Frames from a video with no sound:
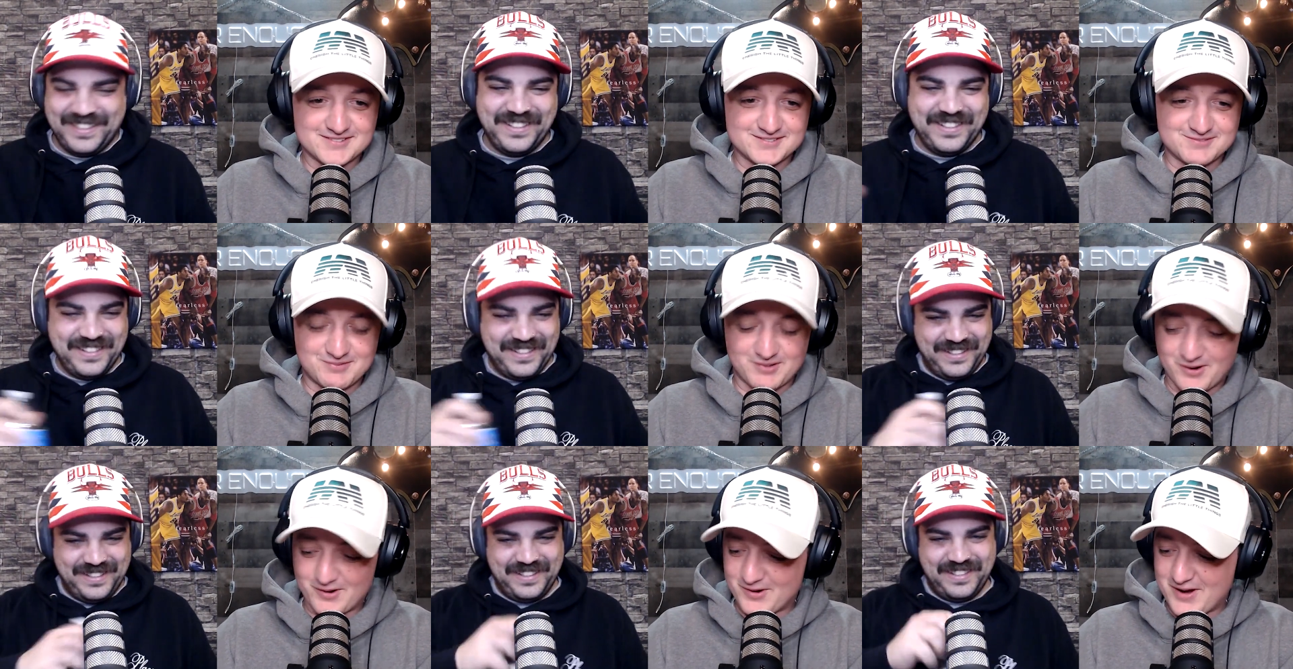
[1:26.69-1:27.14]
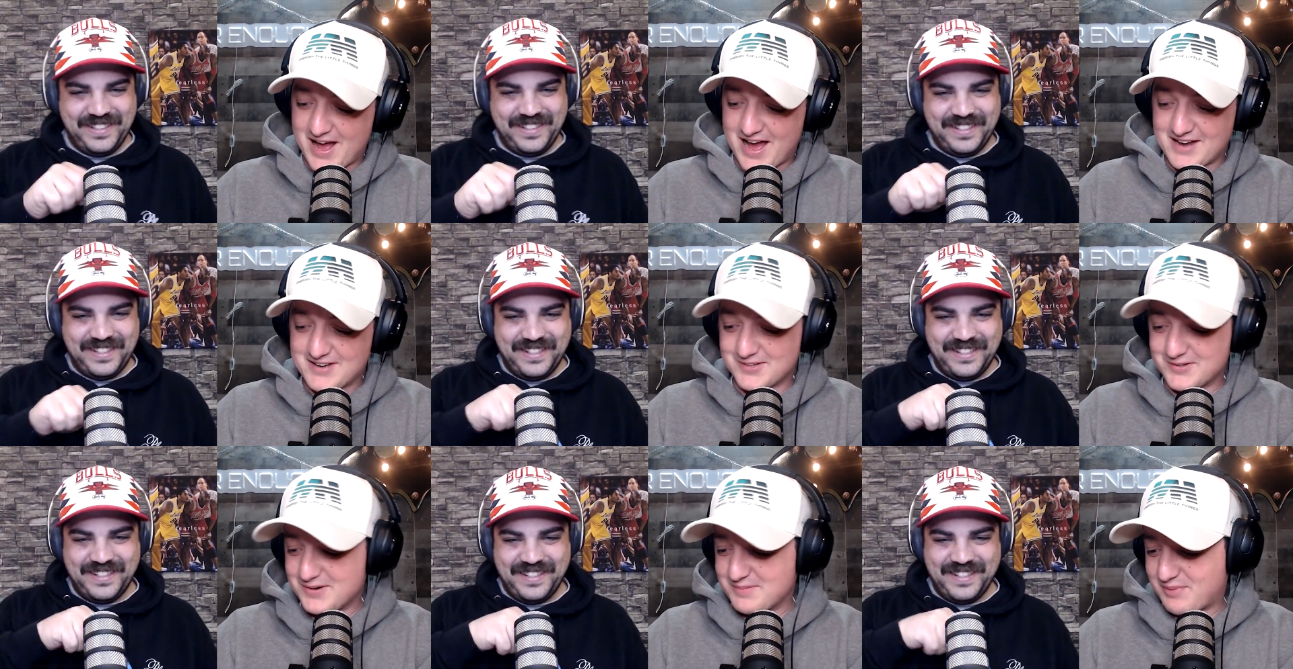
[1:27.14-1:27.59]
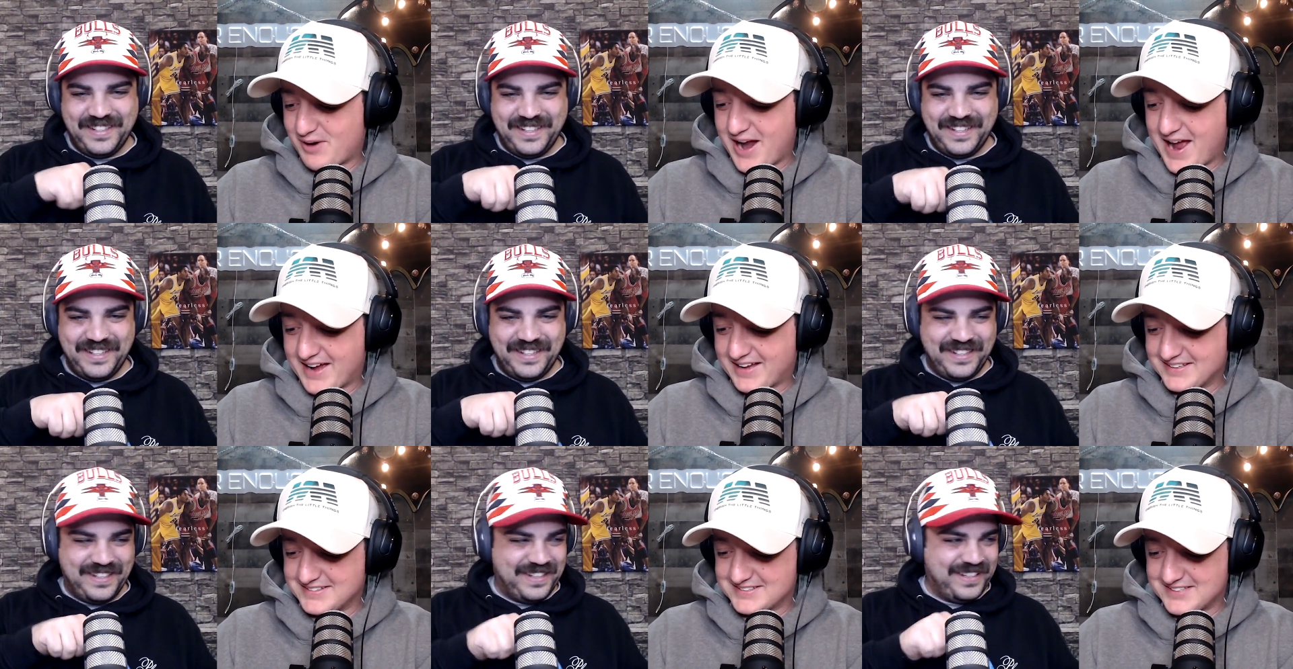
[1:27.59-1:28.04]
Speaker 1: Well, we're not doing
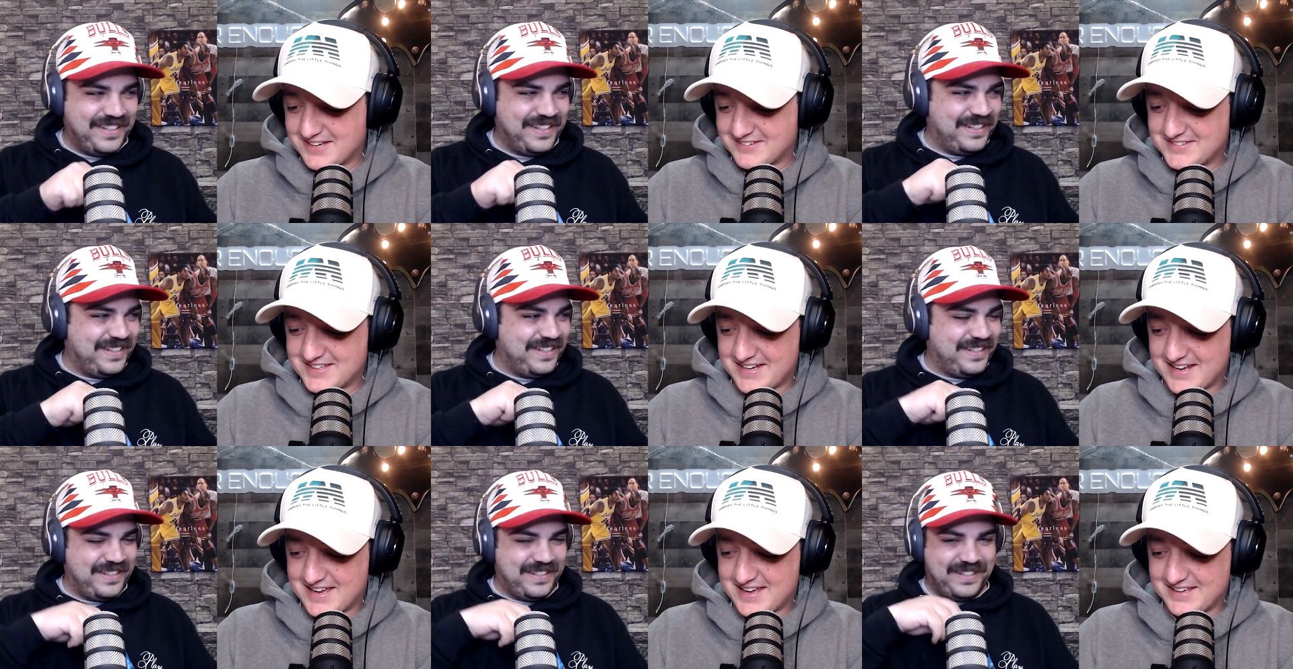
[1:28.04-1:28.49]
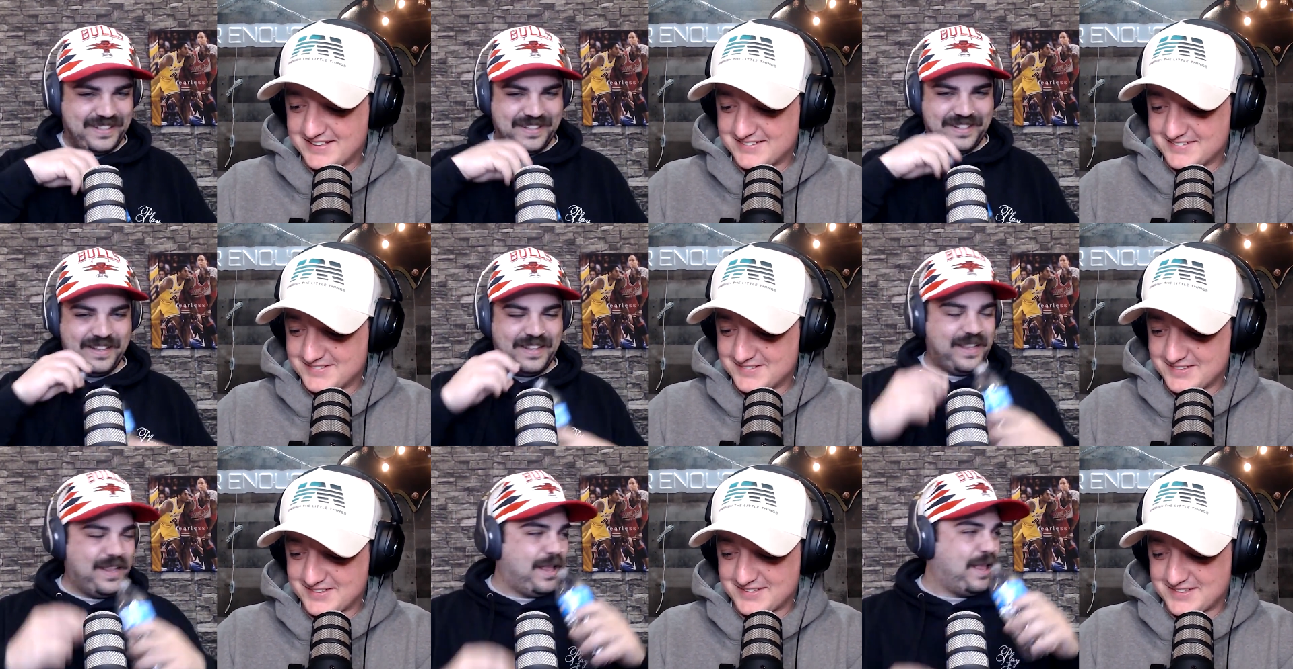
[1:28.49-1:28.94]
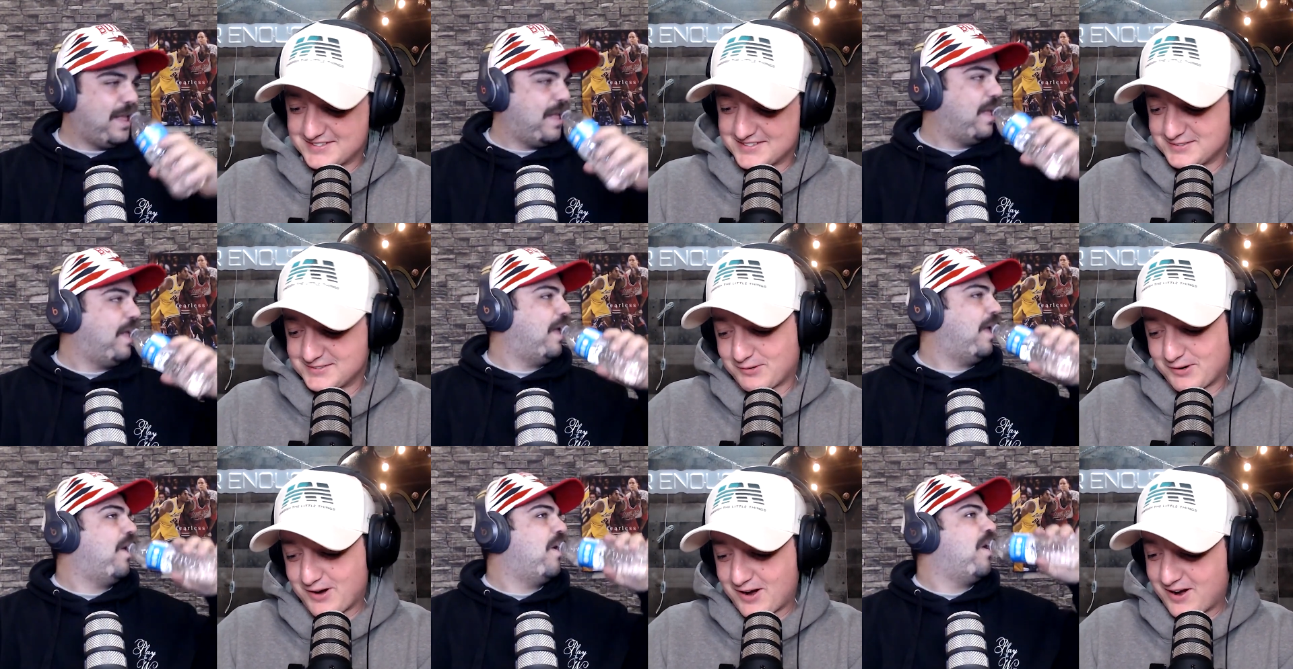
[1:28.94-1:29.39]
bracket stuff today because uh,
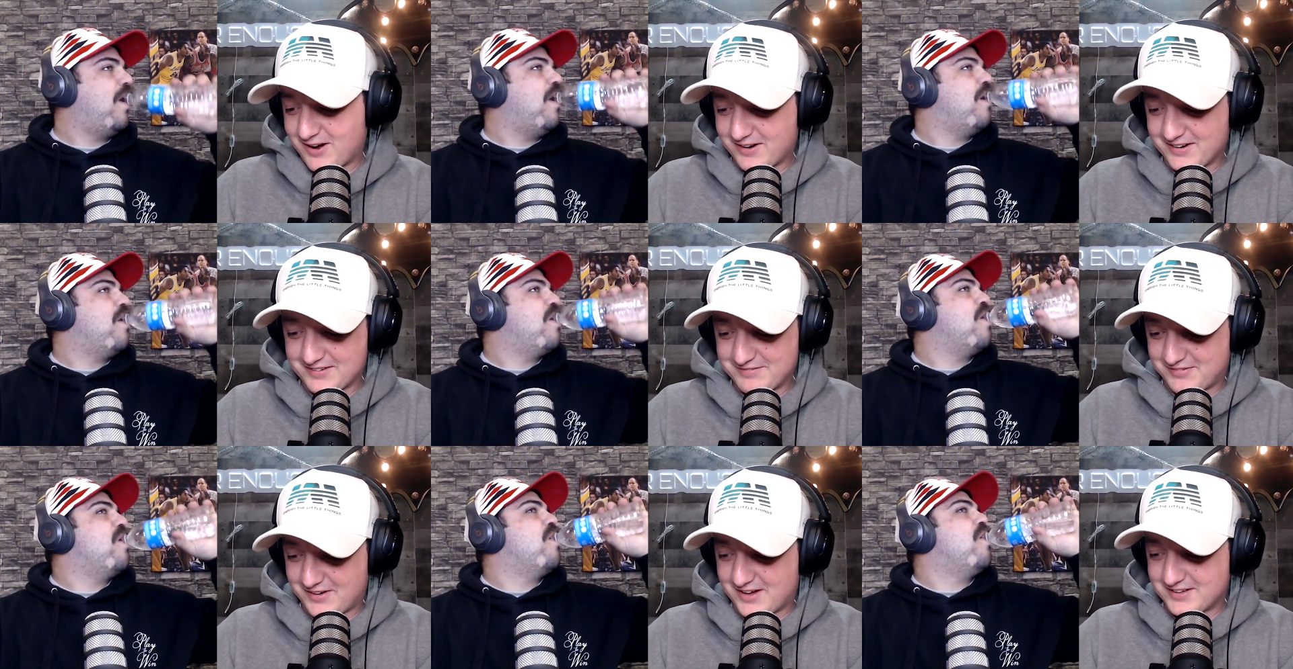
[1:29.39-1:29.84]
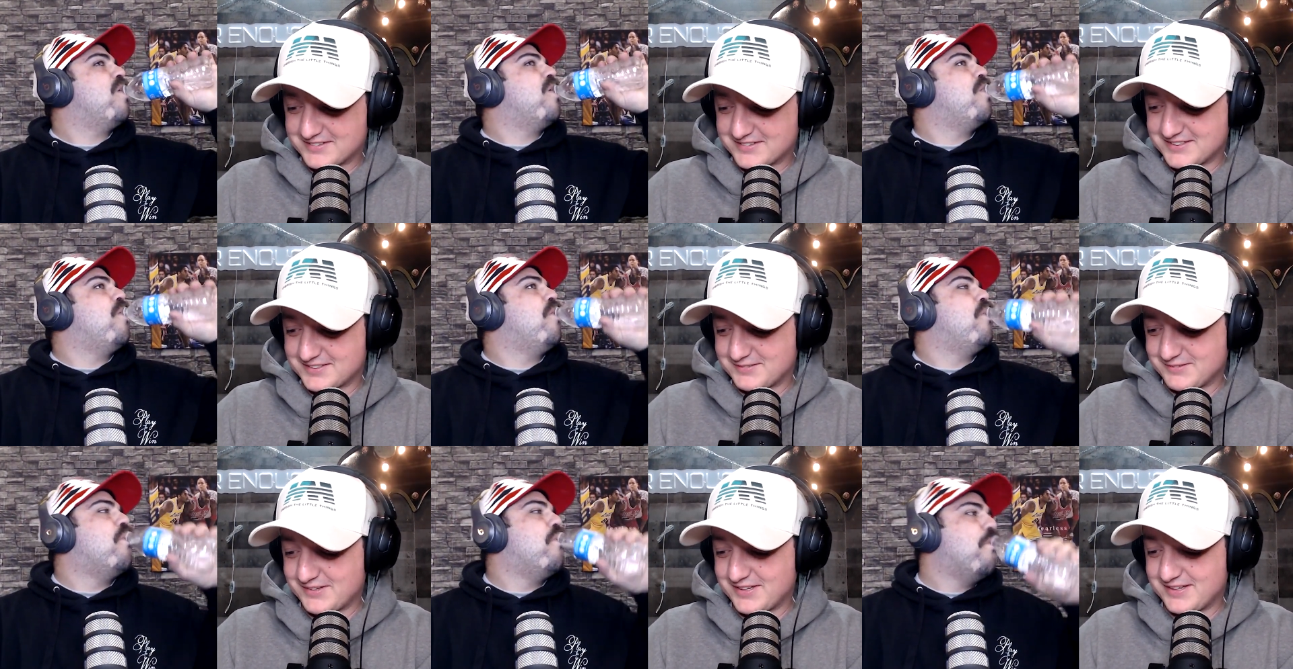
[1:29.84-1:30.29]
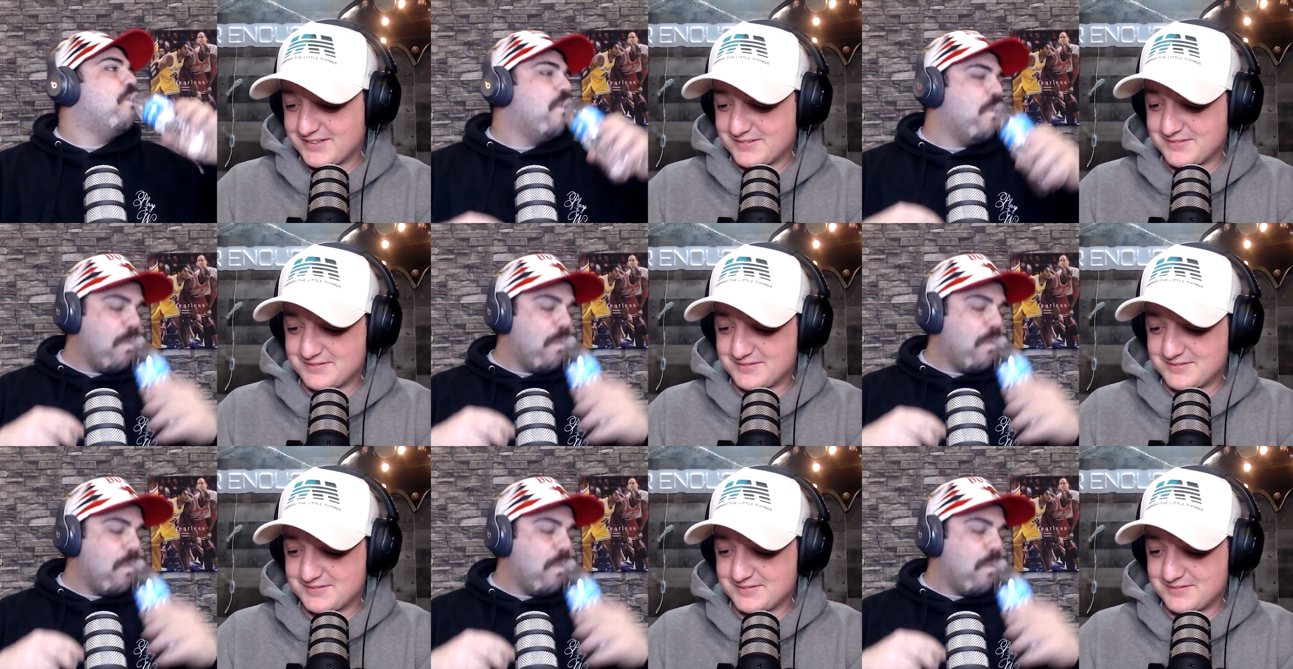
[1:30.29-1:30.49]
we're already fucked. We